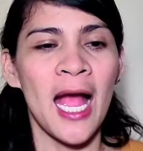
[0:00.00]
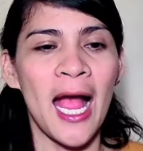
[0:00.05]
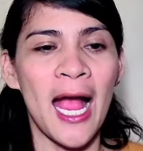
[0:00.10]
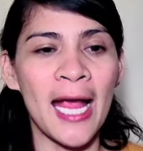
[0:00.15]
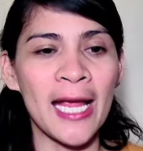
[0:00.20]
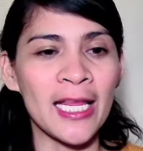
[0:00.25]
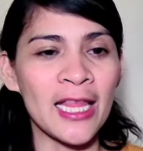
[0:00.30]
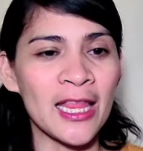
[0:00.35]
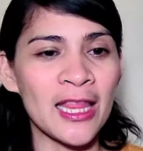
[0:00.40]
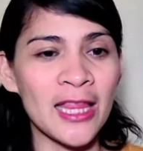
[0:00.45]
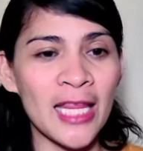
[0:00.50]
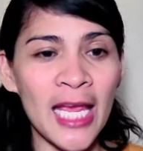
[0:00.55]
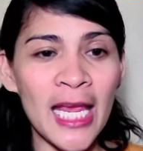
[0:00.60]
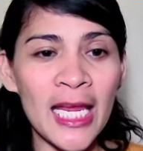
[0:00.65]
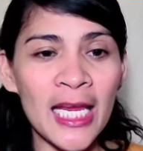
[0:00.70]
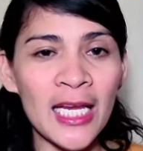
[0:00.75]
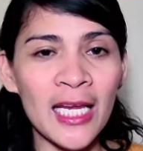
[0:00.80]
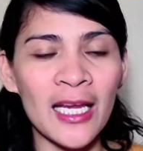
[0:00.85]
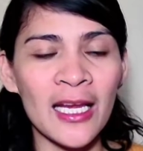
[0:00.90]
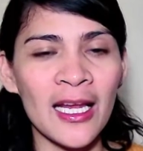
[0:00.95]
I
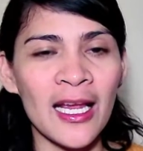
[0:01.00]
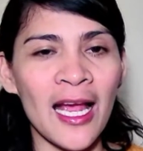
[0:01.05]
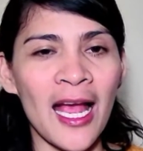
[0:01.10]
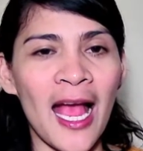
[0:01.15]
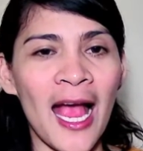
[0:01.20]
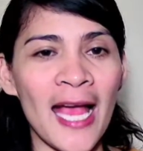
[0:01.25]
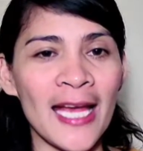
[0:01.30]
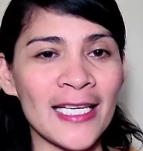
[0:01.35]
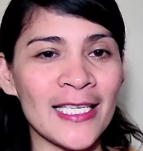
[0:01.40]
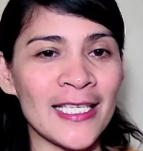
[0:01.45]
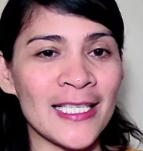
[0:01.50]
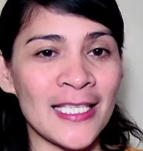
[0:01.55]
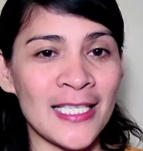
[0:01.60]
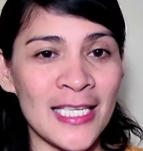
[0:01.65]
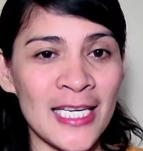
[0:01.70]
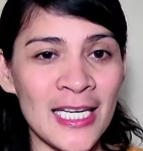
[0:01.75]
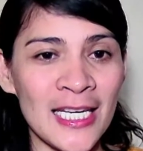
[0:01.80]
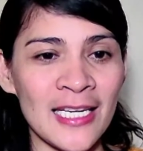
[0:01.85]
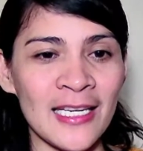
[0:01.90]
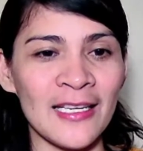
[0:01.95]
think, I
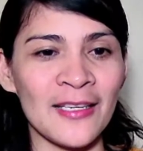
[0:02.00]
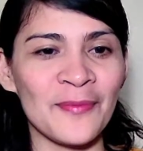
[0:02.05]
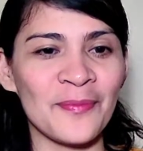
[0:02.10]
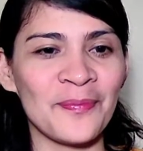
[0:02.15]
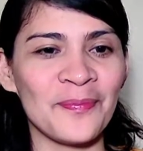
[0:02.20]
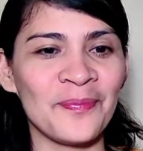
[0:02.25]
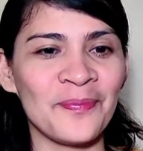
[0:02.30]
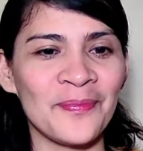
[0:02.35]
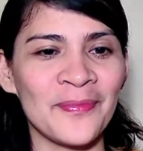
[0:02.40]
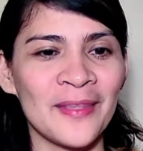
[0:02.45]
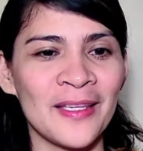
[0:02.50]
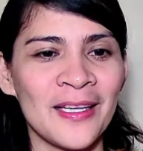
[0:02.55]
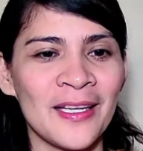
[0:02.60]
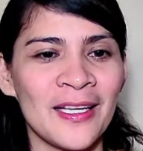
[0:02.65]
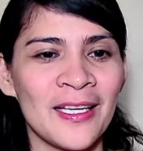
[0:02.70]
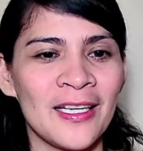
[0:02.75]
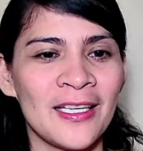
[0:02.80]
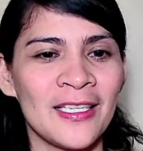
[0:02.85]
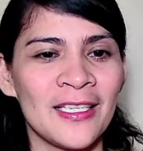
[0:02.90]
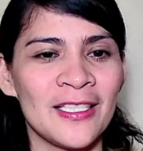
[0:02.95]
see.
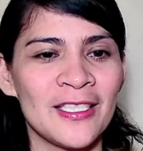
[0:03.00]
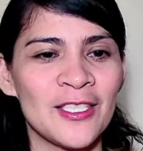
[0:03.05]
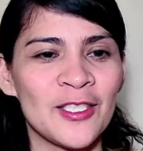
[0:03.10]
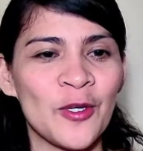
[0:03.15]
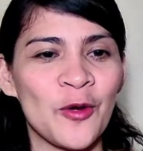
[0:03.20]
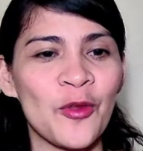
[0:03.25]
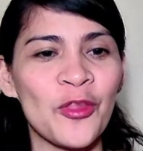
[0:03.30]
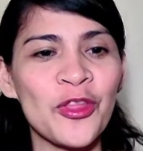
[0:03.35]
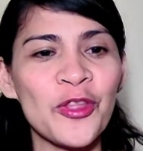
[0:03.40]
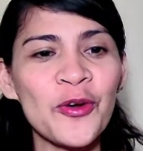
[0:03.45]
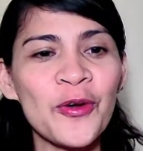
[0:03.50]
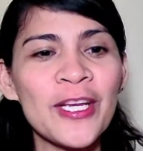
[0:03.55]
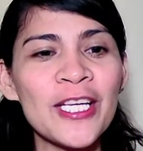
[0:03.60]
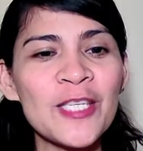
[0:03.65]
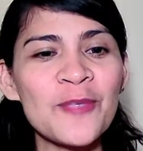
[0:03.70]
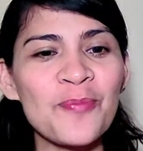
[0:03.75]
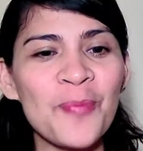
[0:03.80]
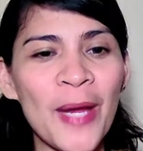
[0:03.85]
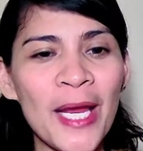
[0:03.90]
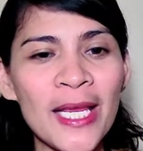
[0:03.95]
So through
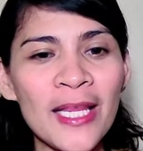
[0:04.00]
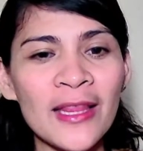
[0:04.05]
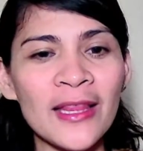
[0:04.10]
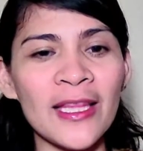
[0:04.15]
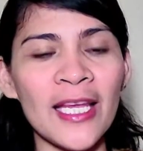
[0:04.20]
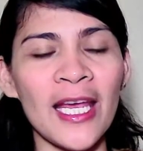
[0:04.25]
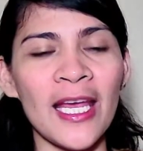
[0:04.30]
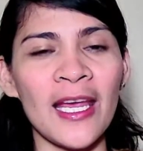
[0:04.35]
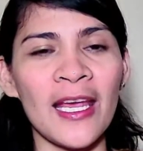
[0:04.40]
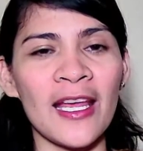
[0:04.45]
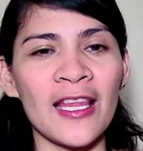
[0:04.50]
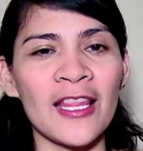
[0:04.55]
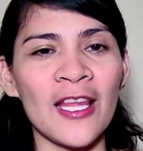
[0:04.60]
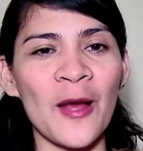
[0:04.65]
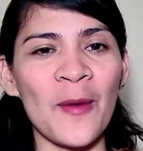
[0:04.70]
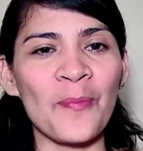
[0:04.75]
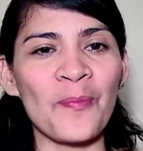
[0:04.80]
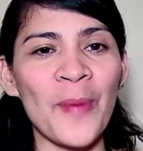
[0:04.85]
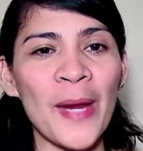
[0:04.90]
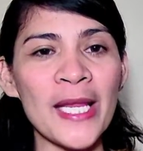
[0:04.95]
his painting,
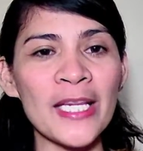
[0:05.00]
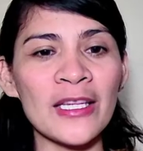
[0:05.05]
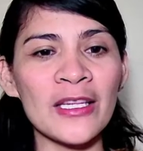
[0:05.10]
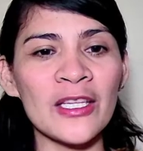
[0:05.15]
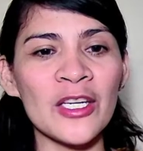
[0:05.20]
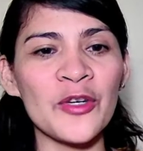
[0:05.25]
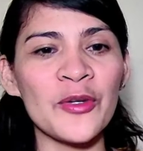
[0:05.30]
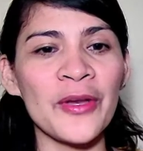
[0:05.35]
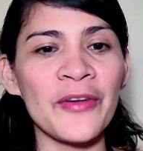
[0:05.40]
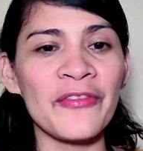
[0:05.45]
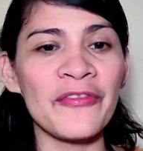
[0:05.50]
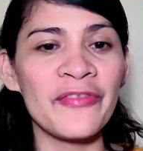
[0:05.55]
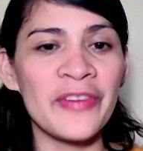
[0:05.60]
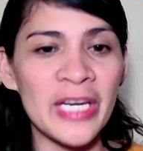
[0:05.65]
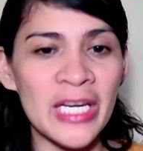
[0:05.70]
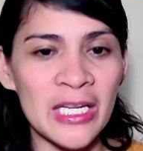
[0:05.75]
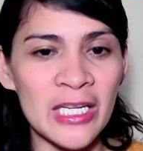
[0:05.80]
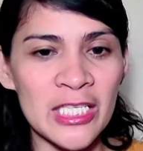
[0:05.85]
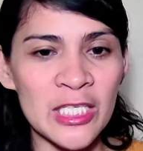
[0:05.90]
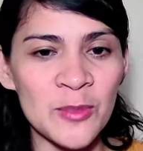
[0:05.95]
the painter
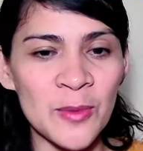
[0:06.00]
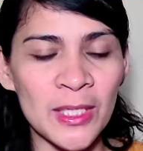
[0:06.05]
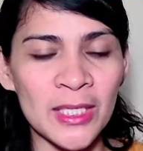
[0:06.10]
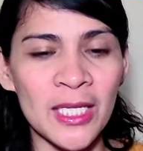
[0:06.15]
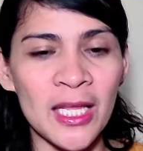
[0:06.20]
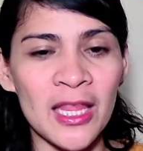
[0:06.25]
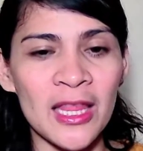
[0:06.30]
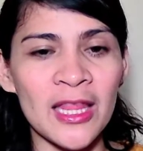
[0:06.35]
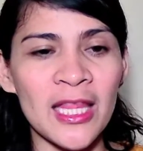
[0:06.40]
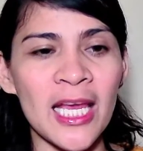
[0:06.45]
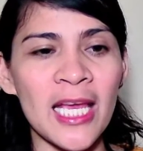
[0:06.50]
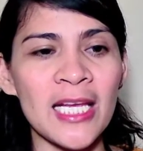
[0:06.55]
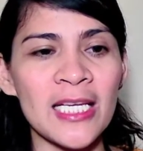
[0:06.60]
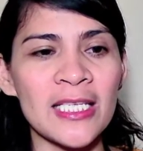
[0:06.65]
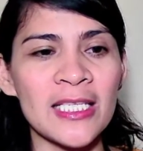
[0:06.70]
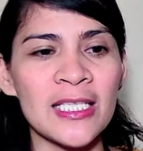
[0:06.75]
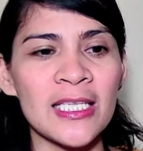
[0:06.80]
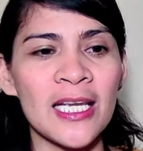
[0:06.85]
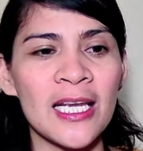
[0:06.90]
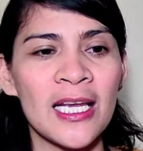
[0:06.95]
reveals what he
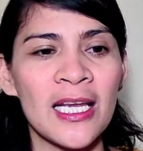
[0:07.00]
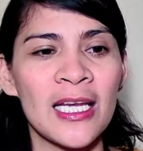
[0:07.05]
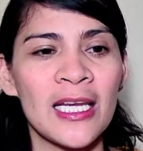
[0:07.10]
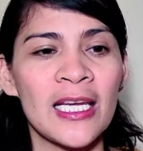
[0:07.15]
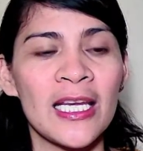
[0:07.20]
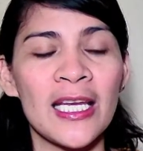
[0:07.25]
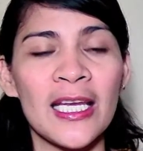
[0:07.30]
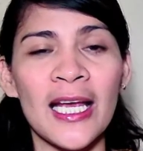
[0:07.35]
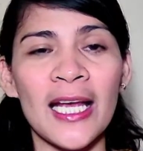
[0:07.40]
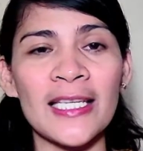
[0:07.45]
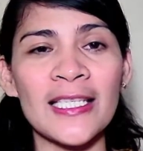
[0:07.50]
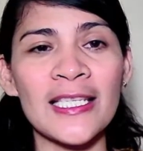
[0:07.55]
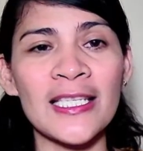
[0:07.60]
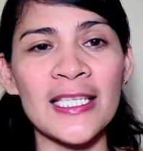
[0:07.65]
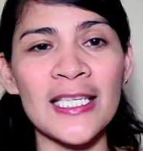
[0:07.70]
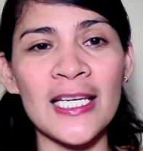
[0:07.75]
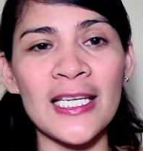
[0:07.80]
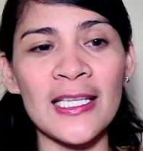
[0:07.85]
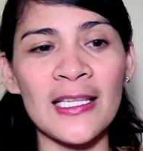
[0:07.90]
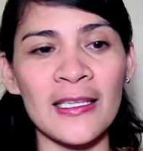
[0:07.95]
thinks he has
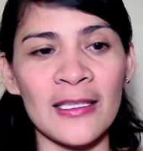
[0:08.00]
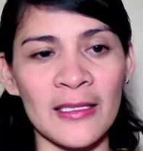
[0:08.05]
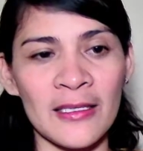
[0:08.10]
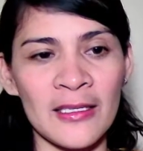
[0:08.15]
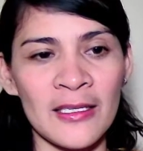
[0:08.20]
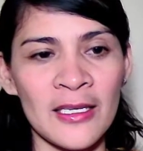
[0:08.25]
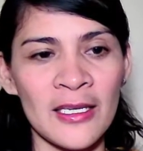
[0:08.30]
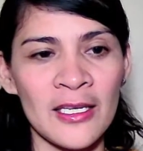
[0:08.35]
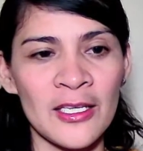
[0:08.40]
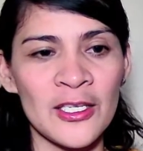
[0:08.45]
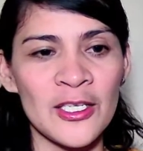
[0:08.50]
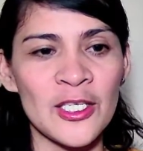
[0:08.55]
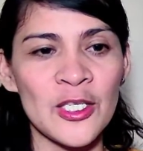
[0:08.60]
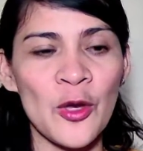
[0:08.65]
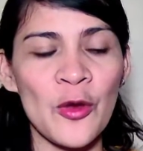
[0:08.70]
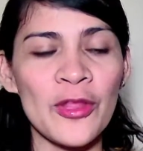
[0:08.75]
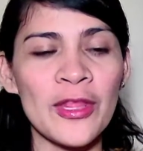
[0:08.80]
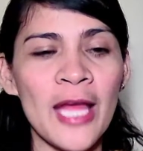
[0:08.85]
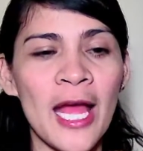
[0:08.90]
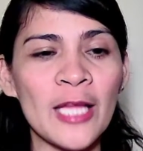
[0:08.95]
seen,
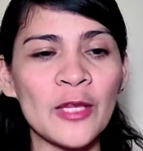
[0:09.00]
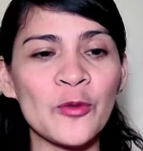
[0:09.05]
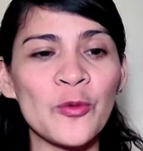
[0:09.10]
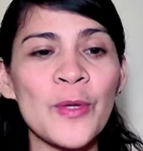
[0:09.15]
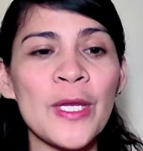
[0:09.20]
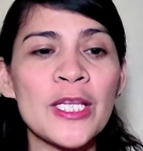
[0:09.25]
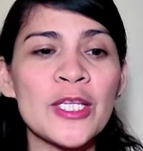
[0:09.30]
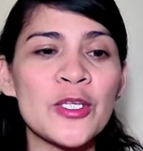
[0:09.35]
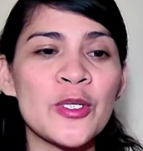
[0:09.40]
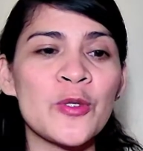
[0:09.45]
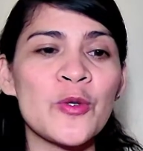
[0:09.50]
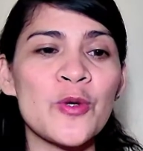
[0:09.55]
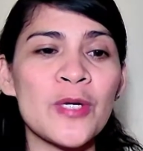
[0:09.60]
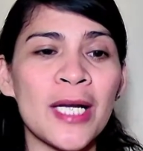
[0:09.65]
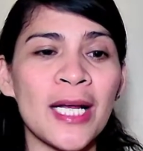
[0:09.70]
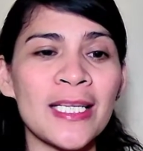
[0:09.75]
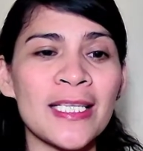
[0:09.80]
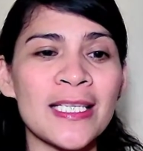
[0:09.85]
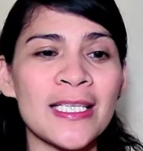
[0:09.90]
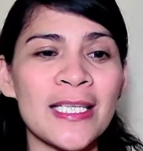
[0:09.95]
so that we too
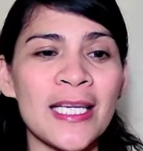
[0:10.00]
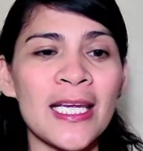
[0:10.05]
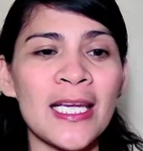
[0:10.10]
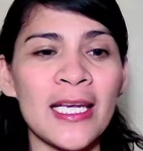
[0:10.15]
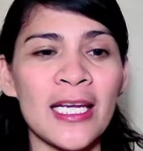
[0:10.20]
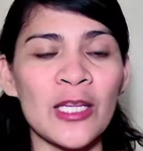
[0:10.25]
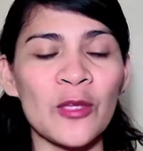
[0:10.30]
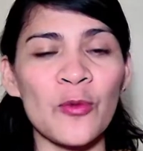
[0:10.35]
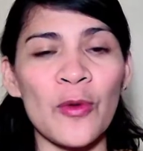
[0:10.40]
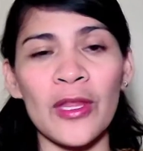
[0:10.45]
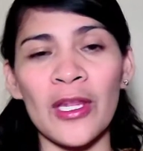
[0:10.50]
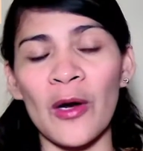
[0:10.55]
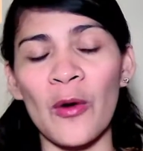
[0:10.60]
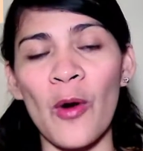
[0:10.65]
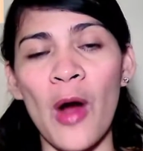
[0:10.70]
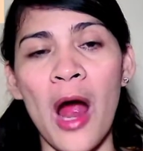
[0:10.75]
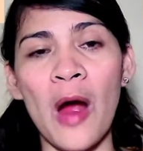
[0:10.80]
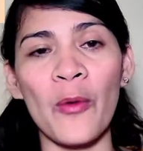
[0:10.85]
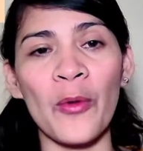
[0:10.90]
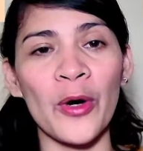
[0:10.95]
can see it with
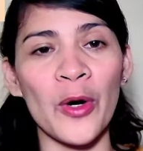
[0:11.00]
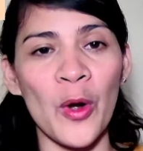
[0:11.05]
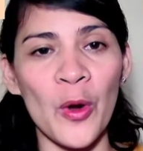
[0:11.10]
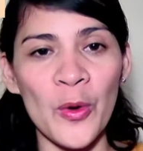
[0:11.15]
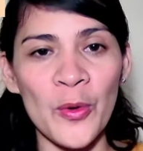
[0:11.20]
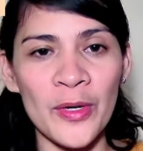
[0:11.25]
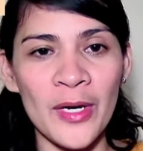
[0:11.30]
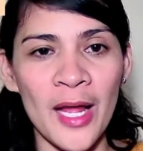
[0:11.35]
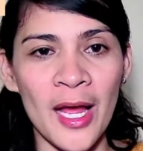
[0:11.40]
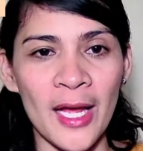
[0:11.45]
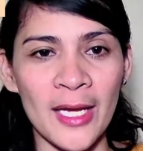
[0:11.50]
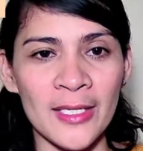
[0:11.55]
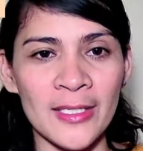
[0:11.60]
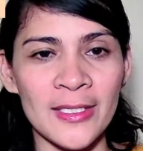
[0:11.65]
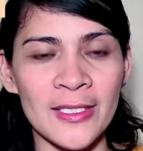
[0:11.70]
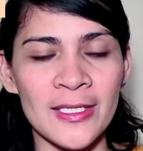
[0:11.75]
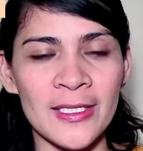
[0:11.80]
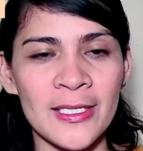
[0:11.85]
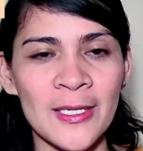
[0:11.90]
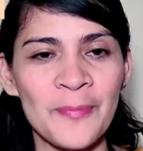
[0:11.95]
our own
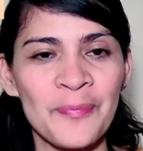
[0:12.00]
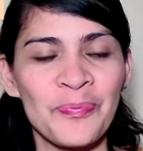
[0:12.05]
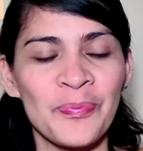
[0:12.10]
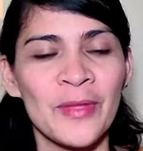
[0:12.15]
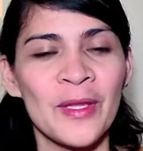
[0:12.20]
eyes.